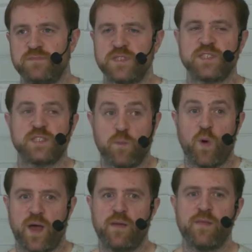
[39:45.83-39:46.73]

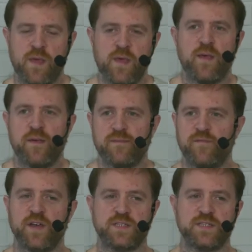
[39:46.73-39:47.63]
somewhere
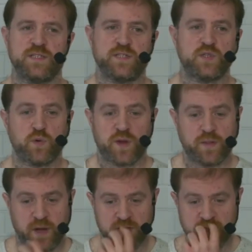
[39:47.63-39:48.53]
versus storing the
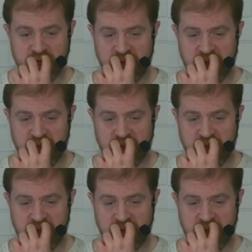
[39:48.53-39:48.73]
password?